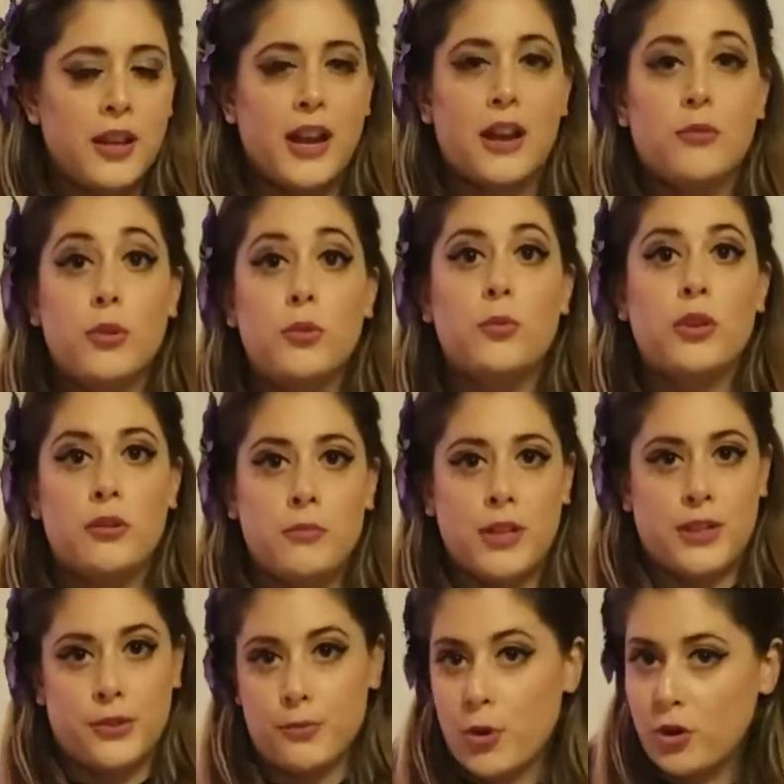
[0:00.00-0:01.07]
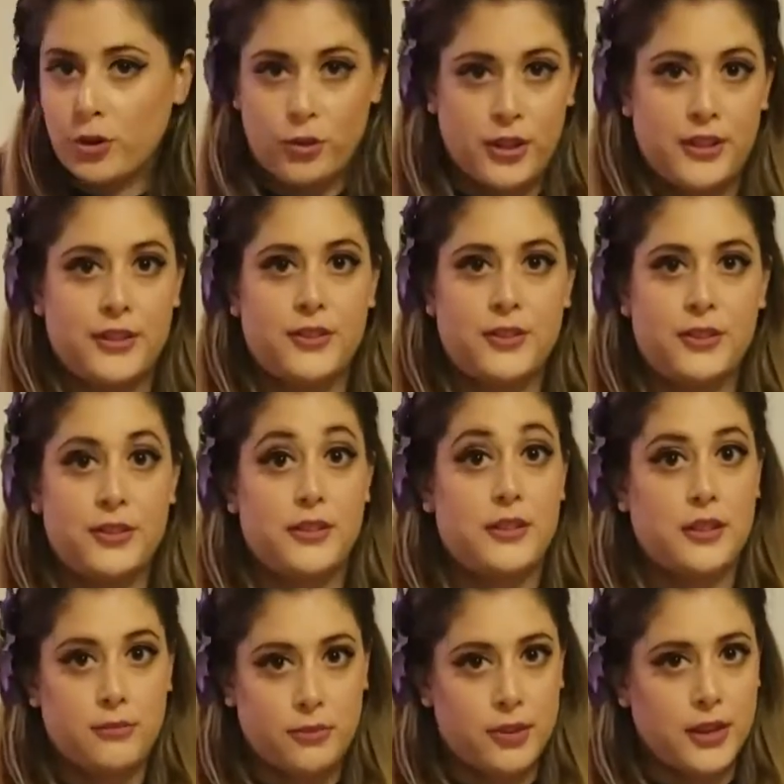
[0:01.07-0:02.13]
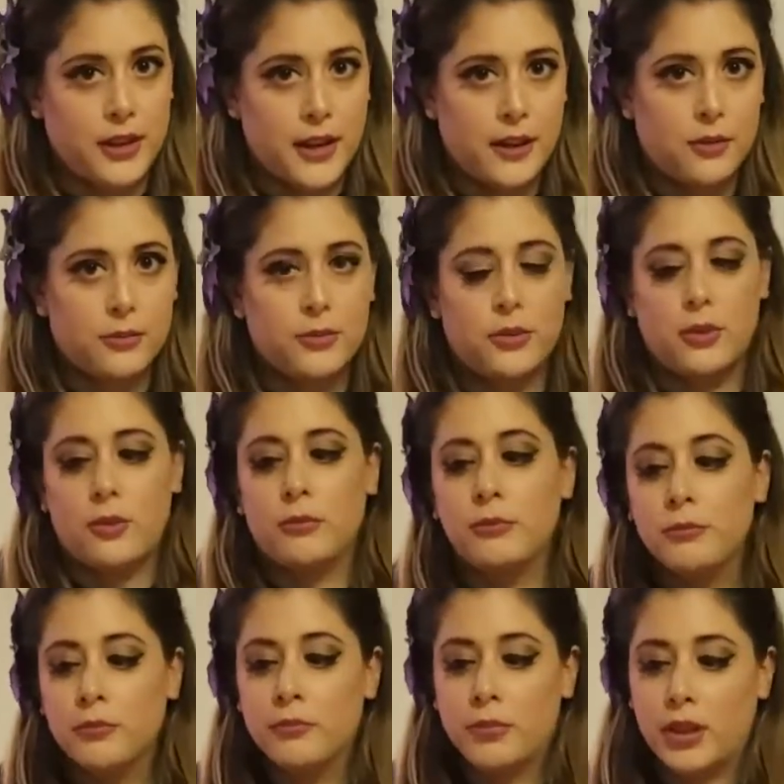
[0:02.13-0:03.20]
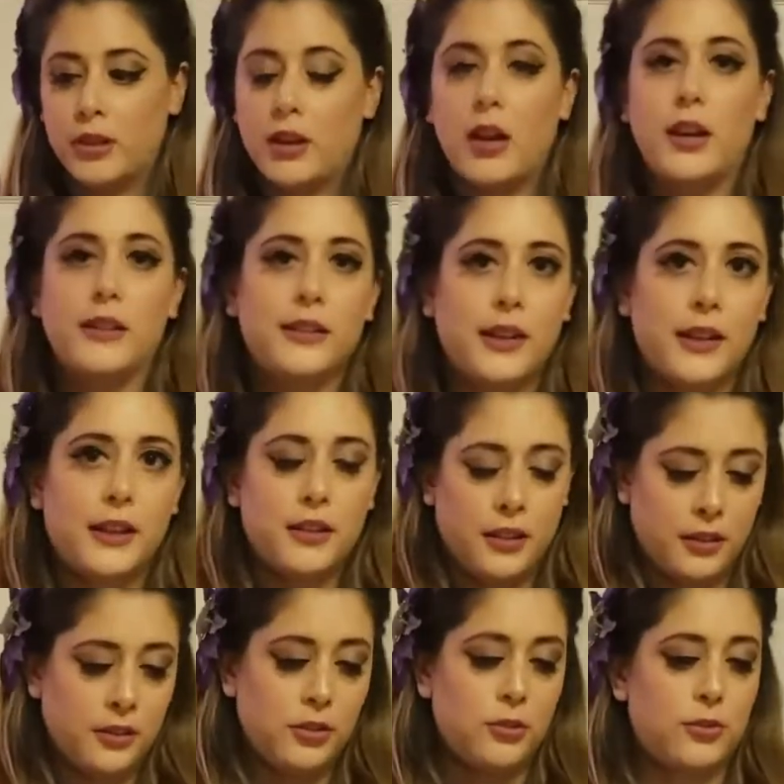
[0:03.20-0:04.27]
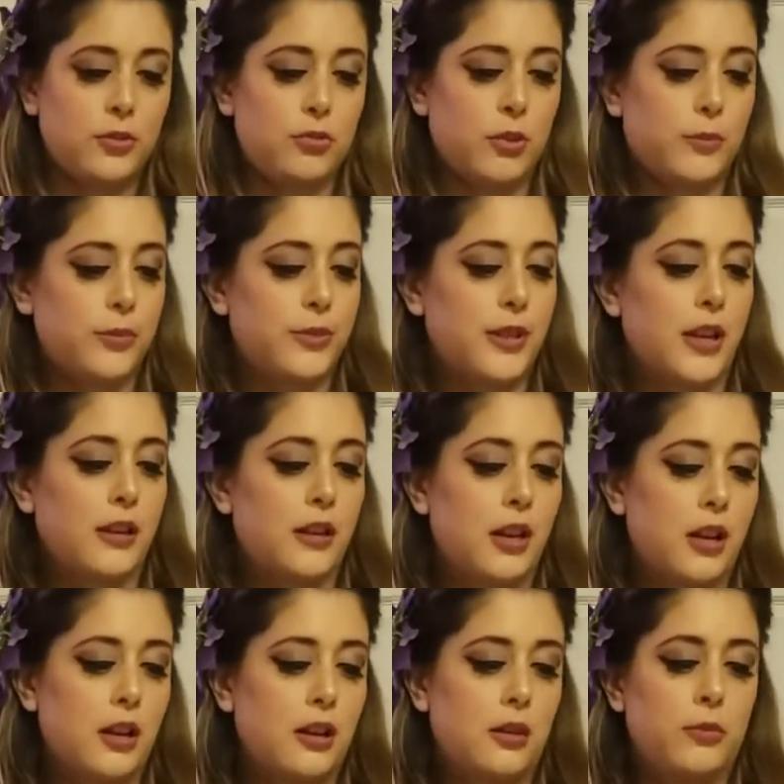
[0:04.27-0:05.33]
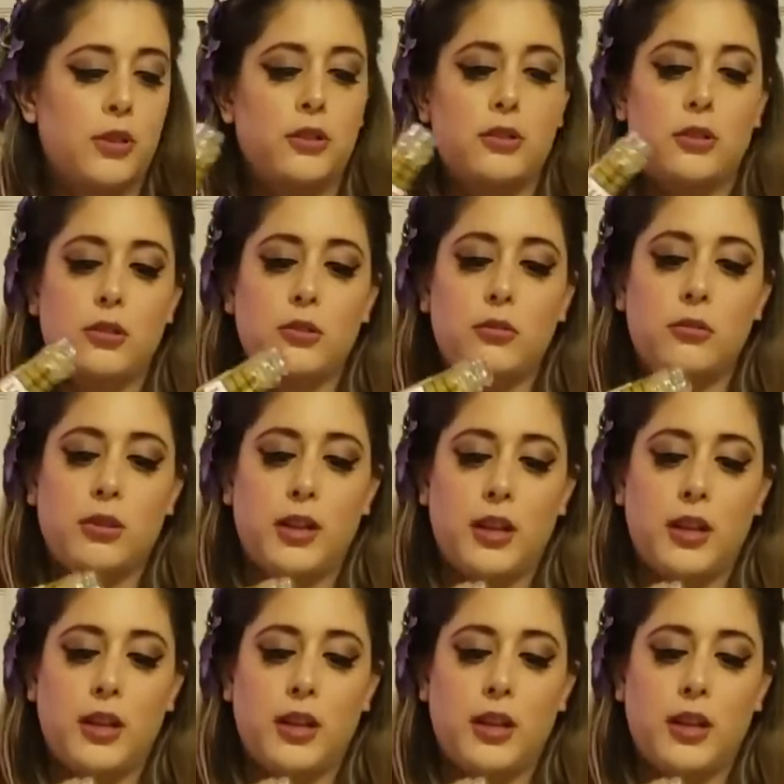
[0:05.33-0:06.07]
Everyone makes margaritas different now, so, but I like using triple sec, and I'm gonna do